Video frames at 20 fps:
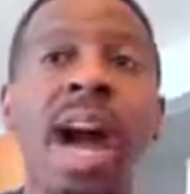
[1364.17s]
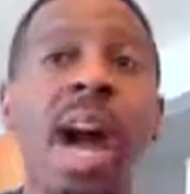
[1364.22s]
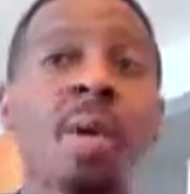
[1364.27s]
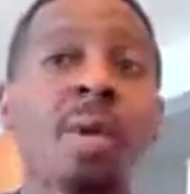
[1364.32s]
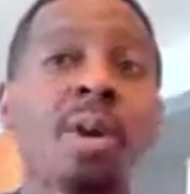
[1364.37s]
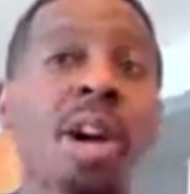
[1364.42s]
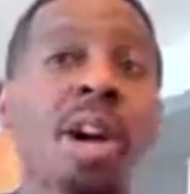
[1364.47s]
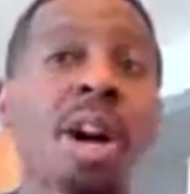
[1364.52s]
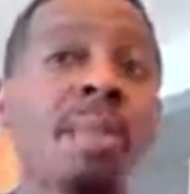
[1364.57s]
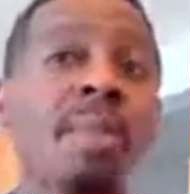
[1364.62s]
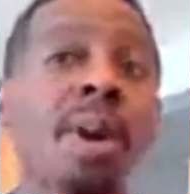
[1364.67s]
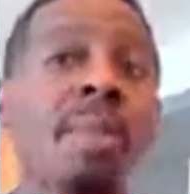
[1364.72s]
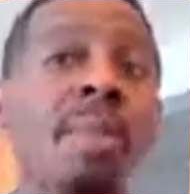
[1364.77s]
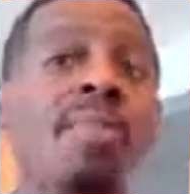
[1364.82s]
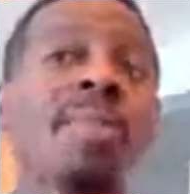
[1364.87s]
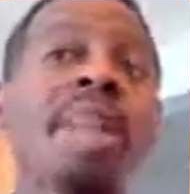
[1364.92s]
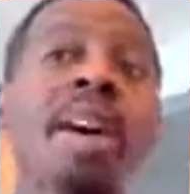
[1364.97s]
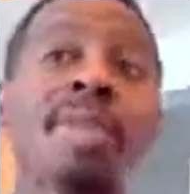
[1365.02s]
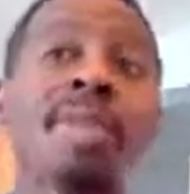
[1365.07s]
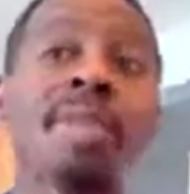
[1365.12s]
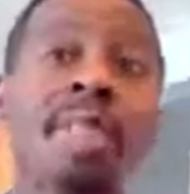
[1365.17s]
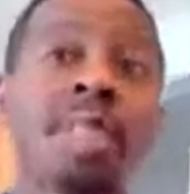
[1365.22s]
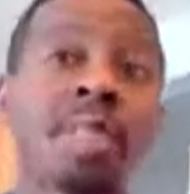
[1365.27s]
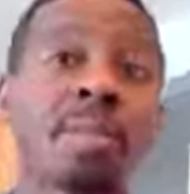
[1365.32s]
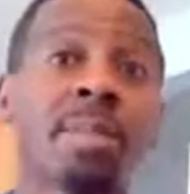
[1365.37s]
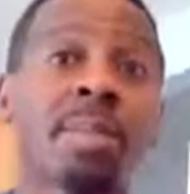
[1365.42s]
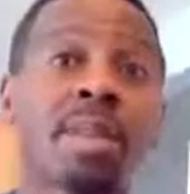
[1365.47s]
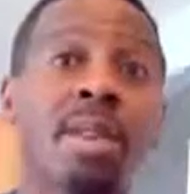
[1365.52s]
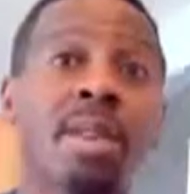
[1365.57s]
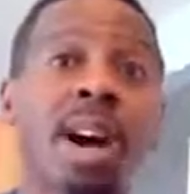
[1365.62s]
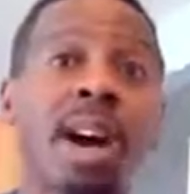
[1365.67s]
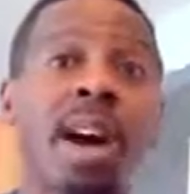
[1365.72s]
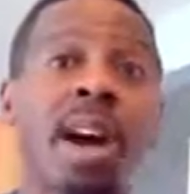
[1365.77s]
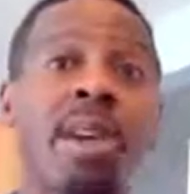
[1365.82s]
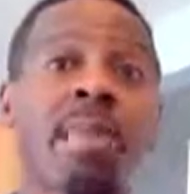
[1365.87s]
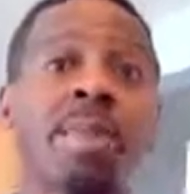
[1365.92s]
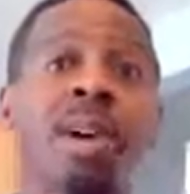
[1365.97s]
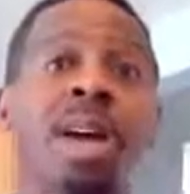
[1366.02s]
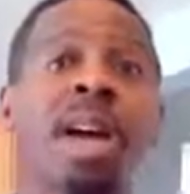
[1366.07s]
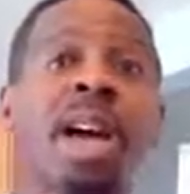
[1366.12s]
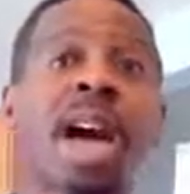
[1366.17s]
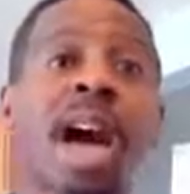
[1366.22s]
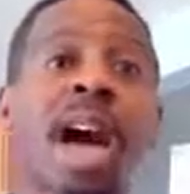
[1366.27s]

I will come up. Definitely subscribe.